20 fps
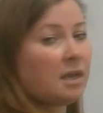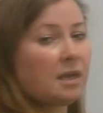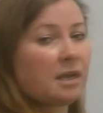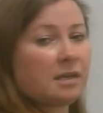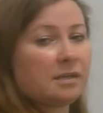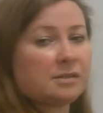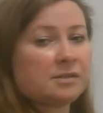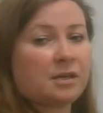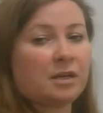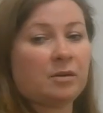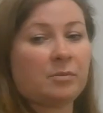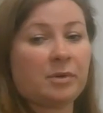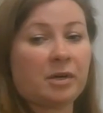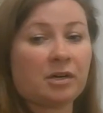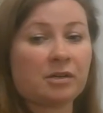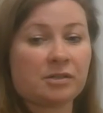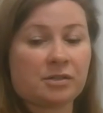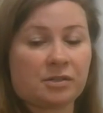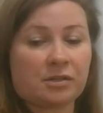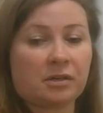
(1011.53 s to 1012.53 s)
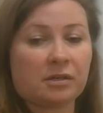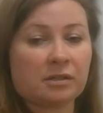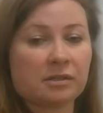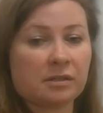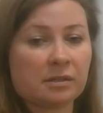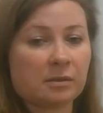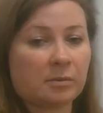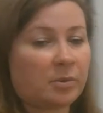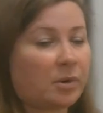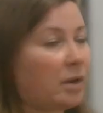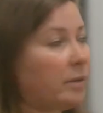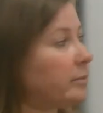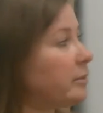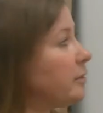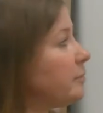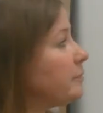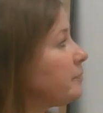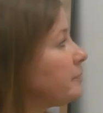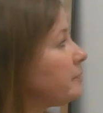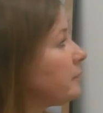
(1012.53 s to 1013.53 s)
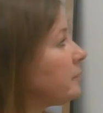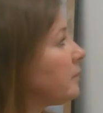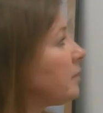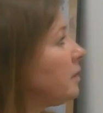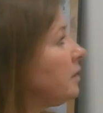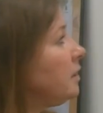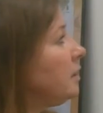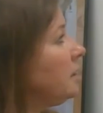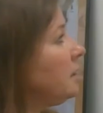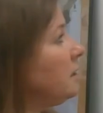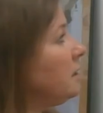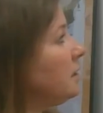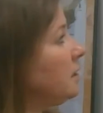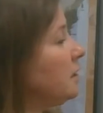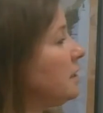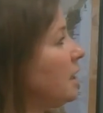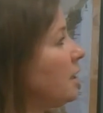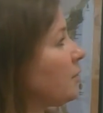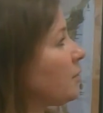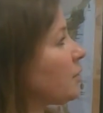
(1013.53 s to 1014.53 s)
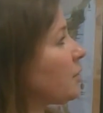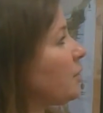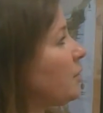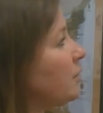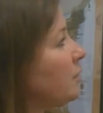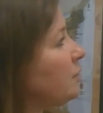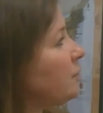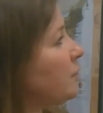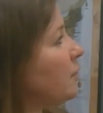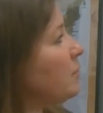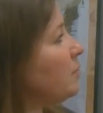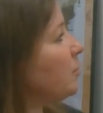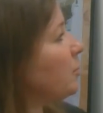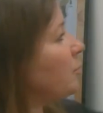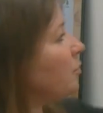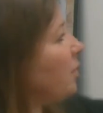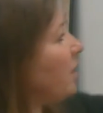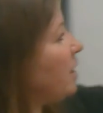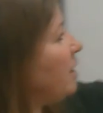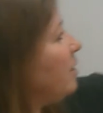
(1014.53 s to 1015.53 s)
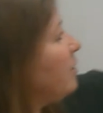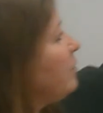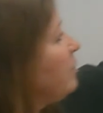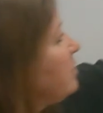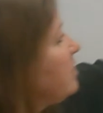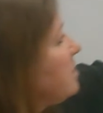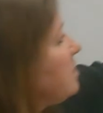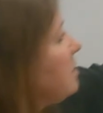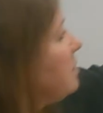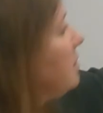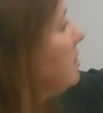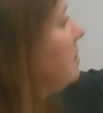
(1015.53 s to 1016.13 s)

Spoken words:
is going to be our start to the problem. Now we're going from grams